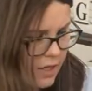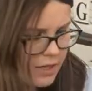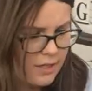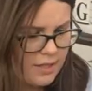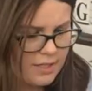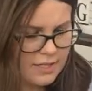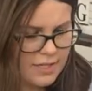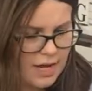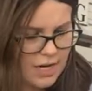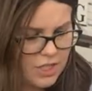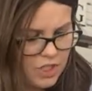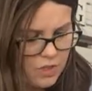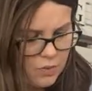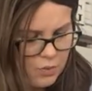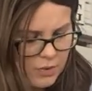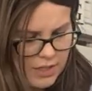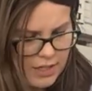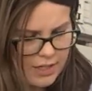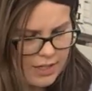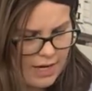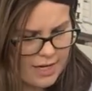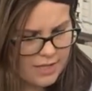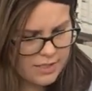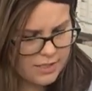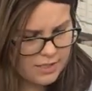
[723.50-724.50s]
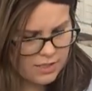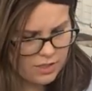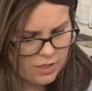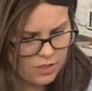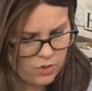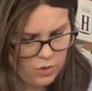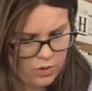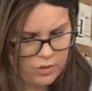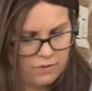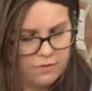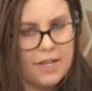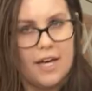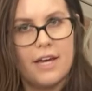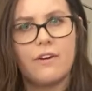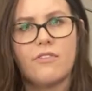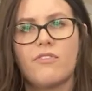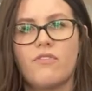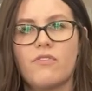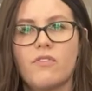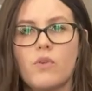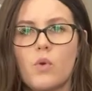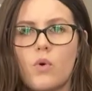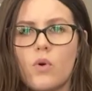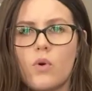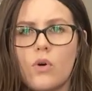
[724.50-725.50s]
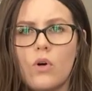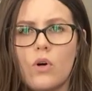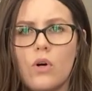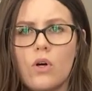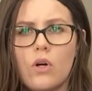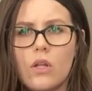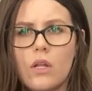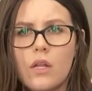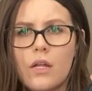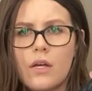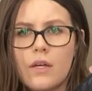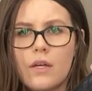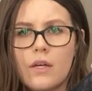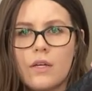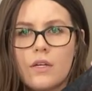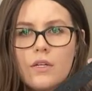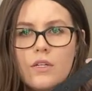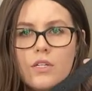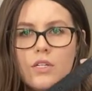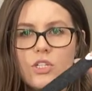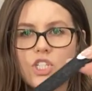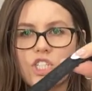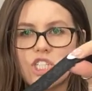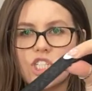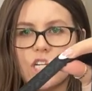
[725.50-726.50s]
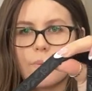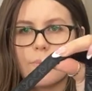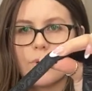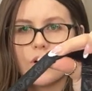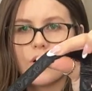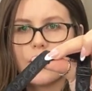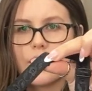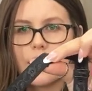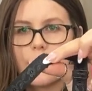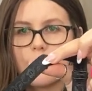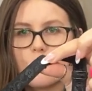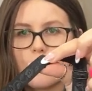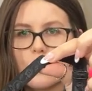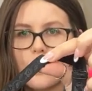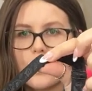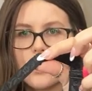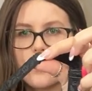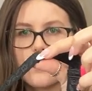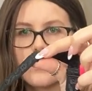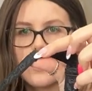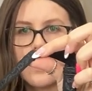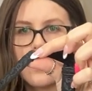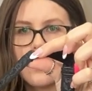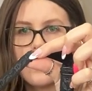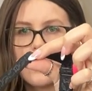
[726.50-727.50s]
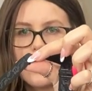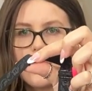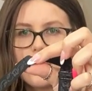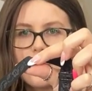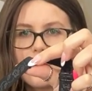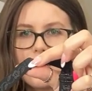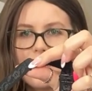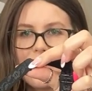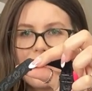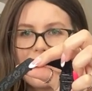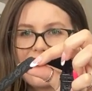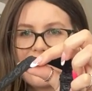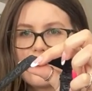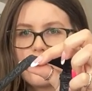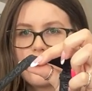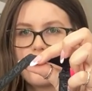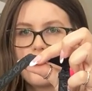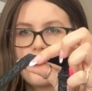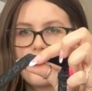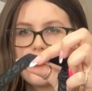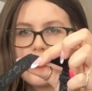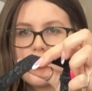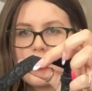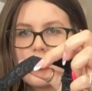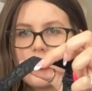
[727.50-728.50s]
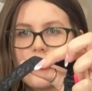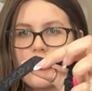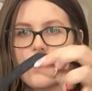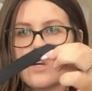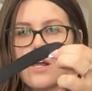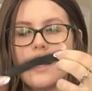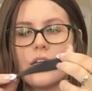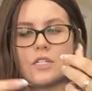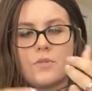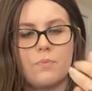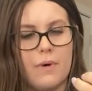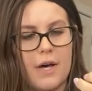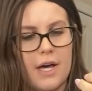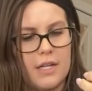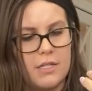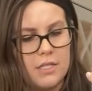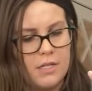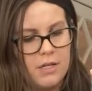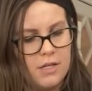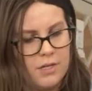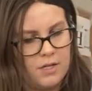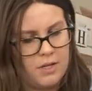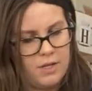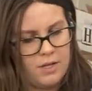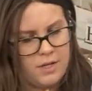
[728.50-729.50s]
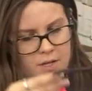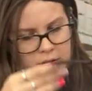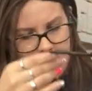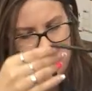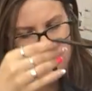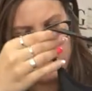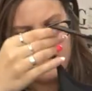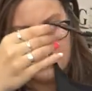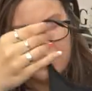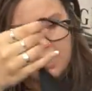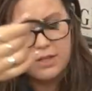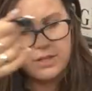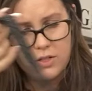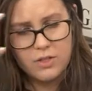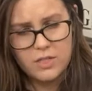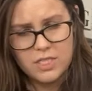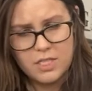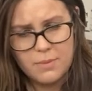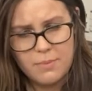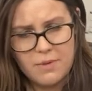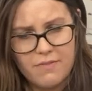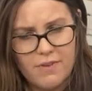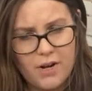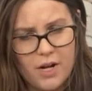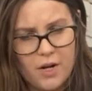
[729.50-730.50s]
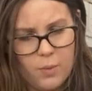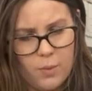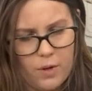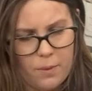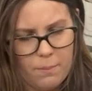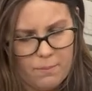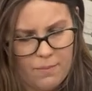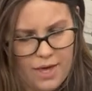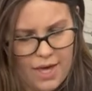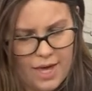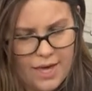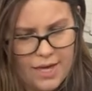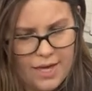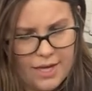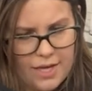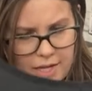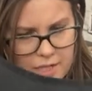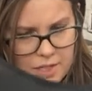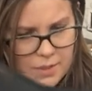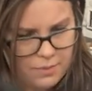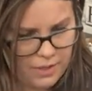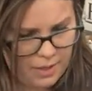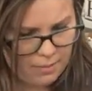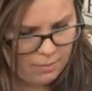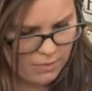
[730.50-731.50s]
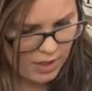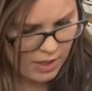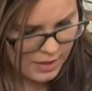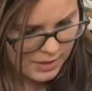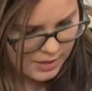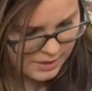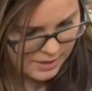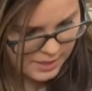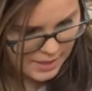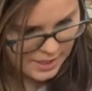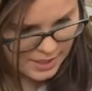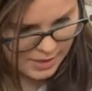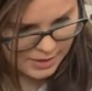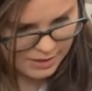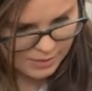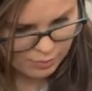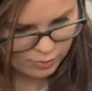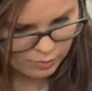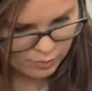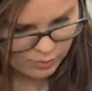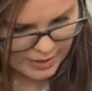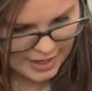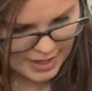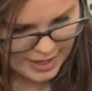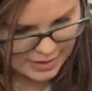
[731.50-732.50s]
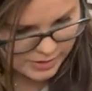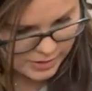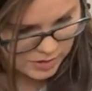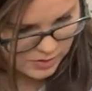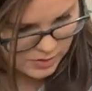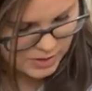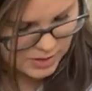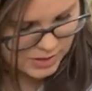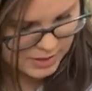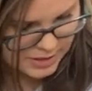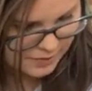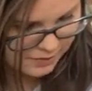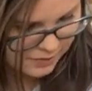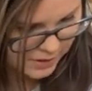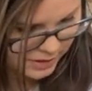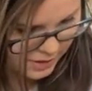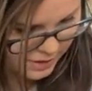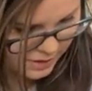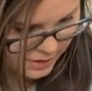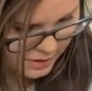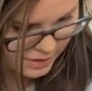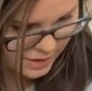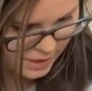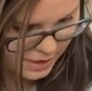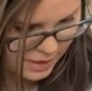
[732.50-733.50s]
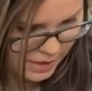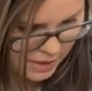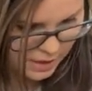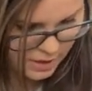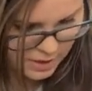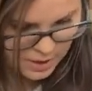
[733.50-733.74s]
this actually really nice sort of like floral shimmer embroidery on here. I don't know if you can see that or not, but it looks to be very well made, but I'm not seeing a brand. So this is definitely gonna need